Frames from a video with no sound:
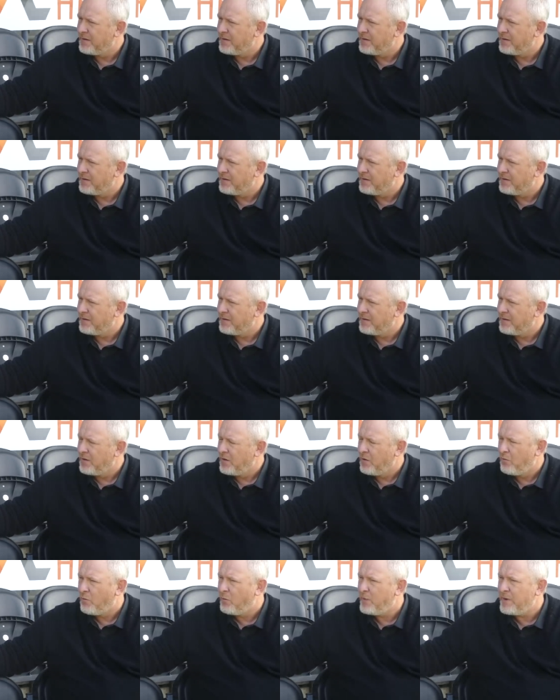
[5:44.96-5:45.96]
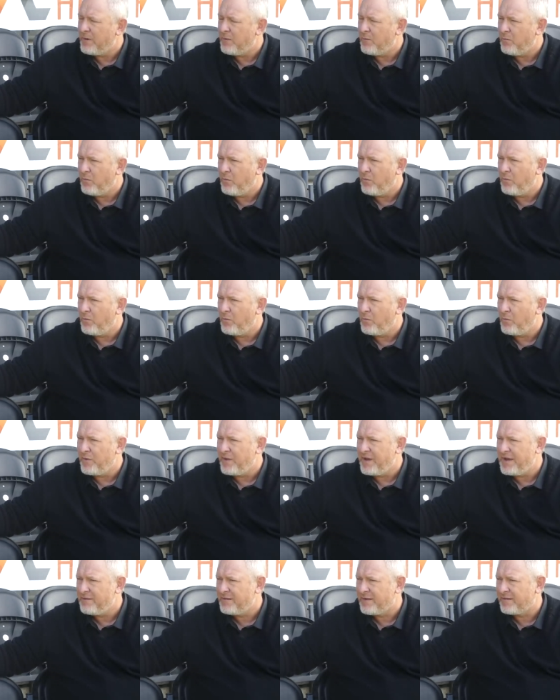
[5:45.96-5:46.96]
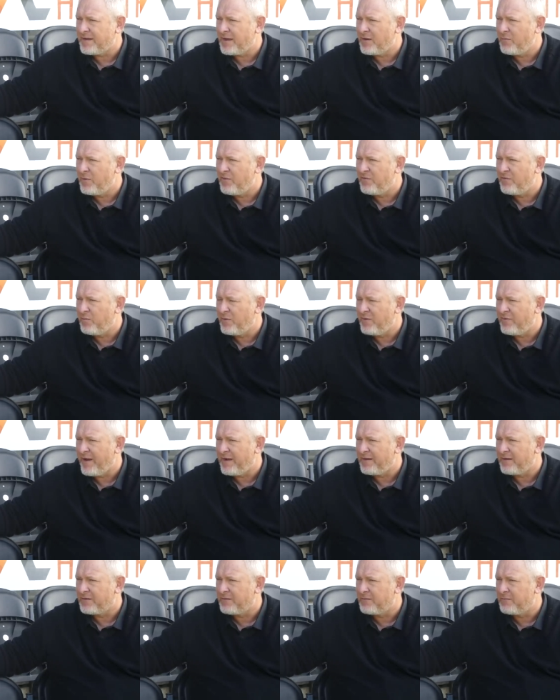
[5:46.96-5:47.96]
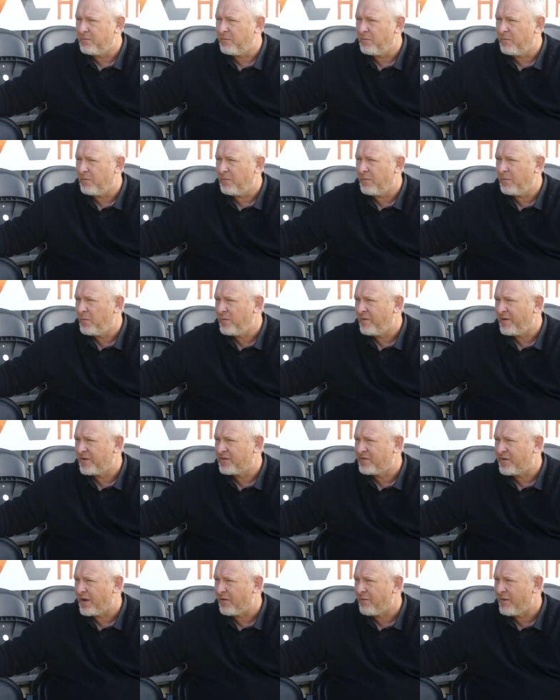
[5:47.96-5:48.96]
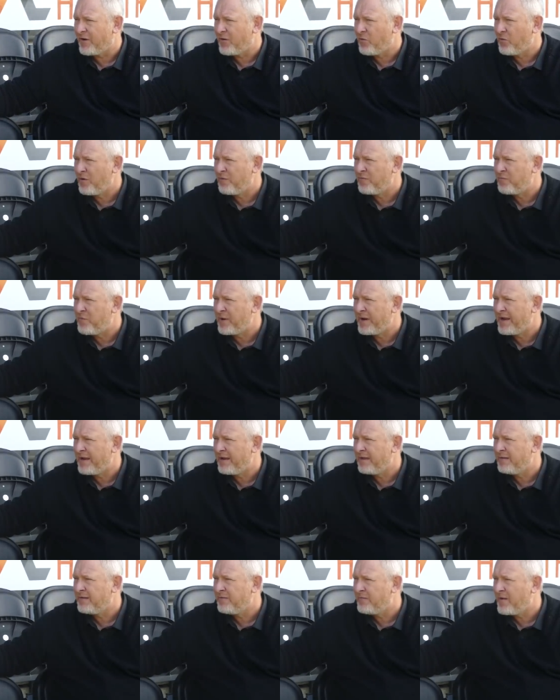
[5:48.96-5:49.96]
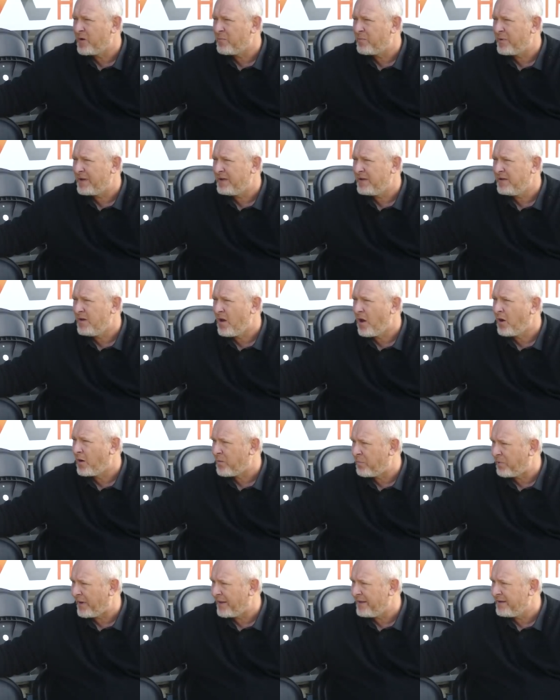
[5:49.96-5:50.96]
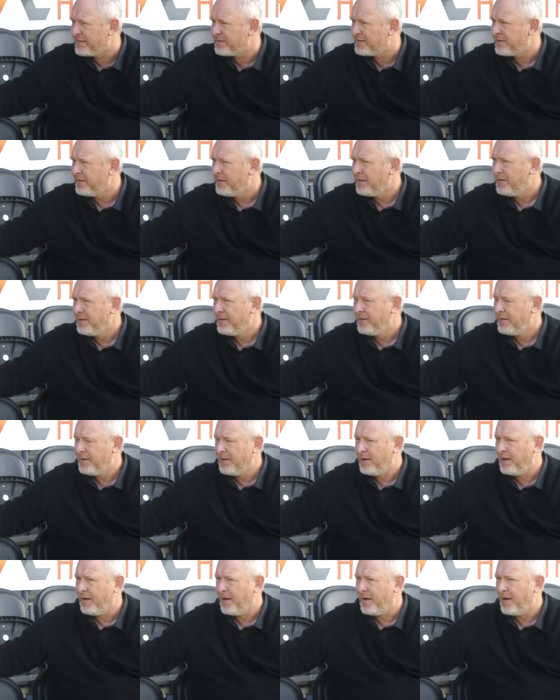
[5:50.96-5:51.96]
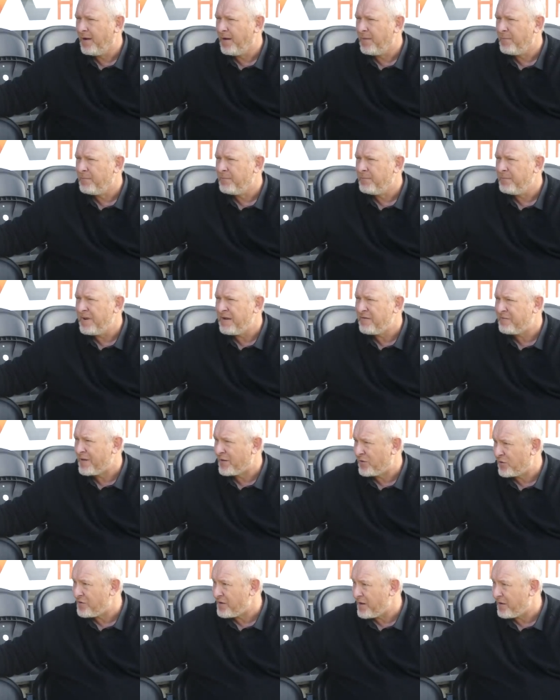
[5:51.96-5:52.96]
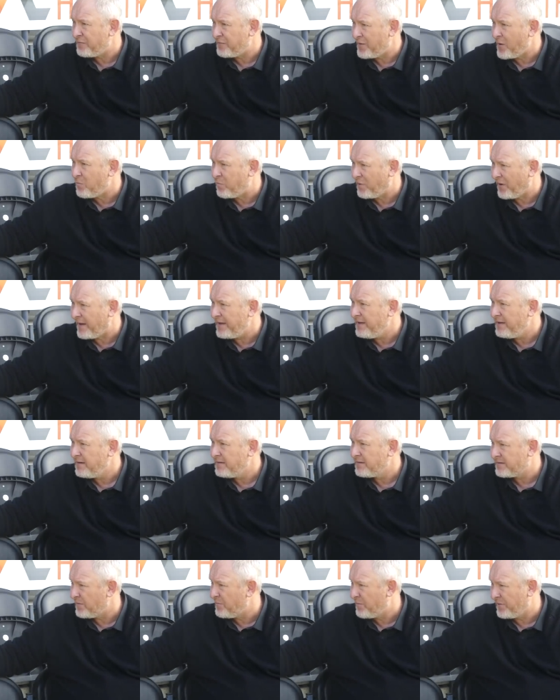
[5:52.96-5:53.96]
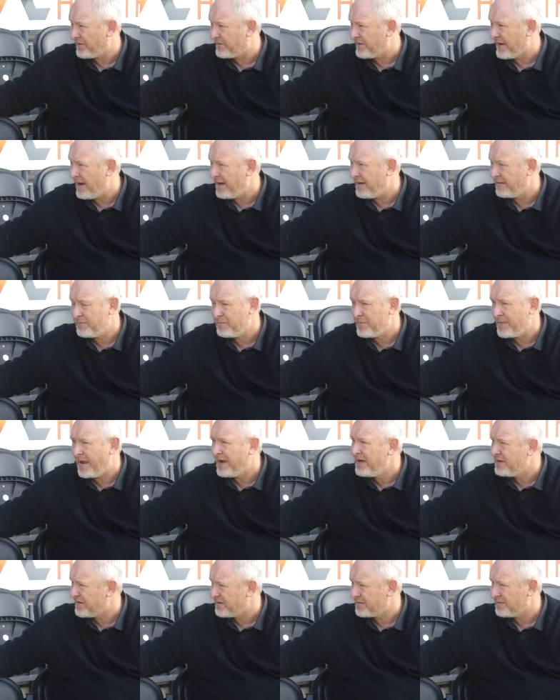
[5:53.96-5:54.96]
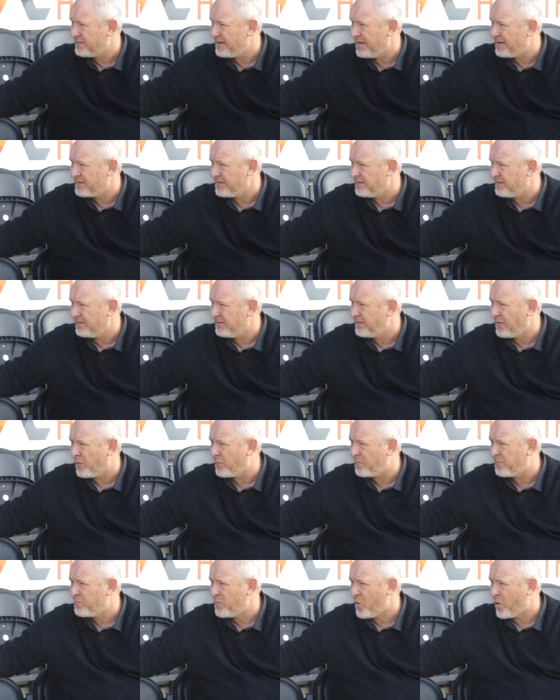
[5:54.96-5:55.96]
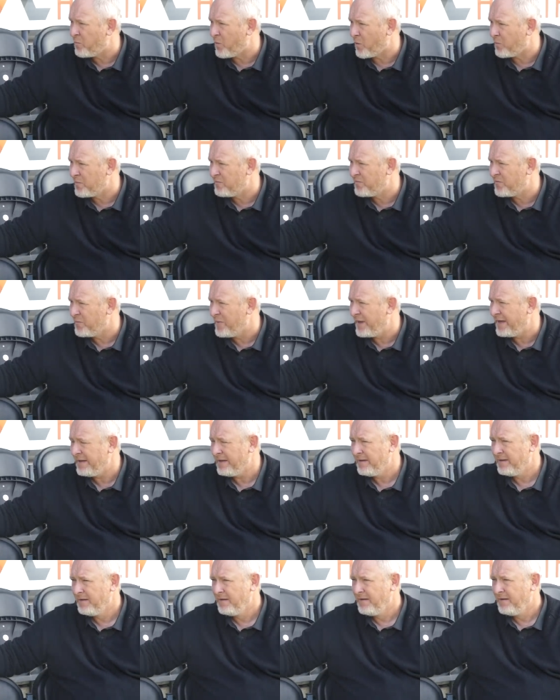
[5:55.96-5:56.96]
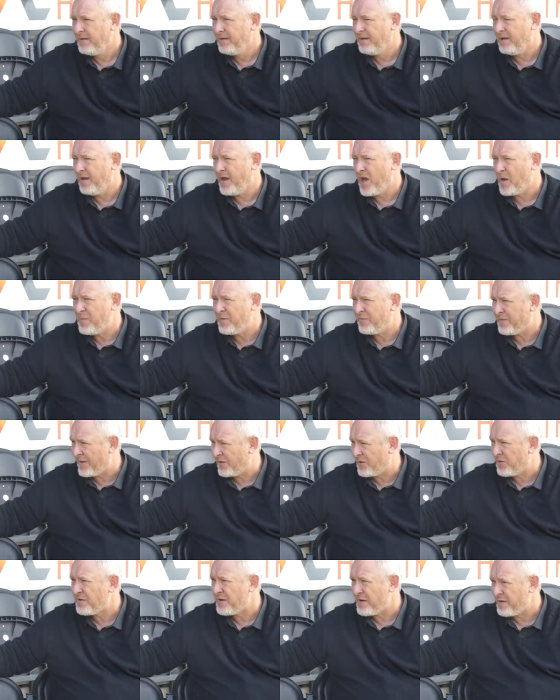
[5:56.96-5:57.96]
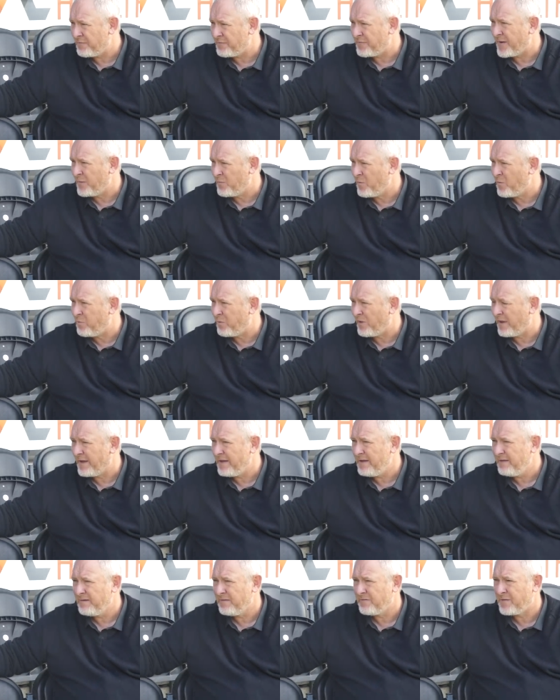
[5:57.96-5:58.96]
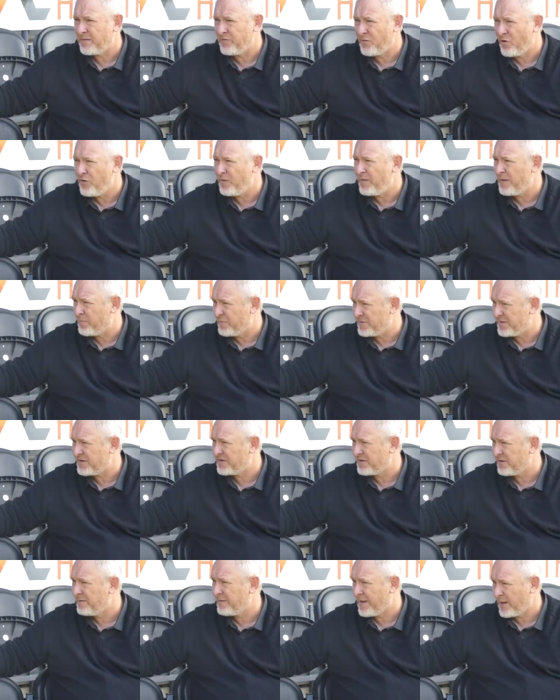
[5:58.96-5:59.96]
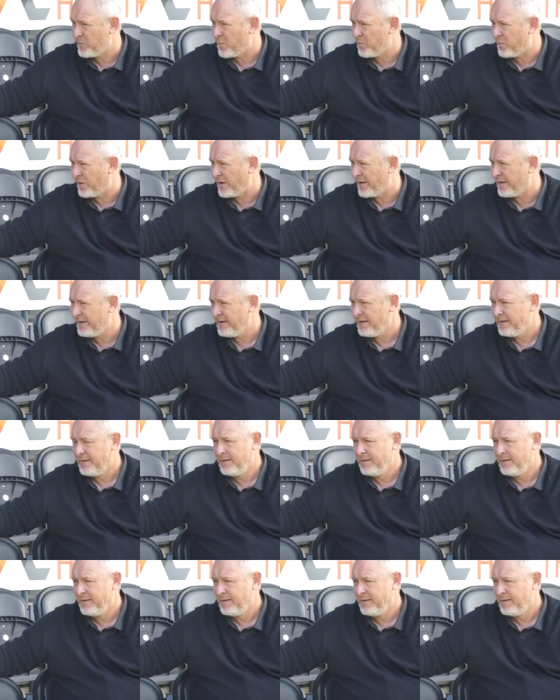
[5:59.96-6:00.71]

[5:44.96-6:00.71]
you out as well. Well, we, at the end of the day, we've we've had a we've had a track record of bringing and developing younger players. Um, if they're good enough, they'll play. Simple as that. Age is is not a, not a problem for me. Um, if they're good enough, they will play. If they've earned the position, they will play.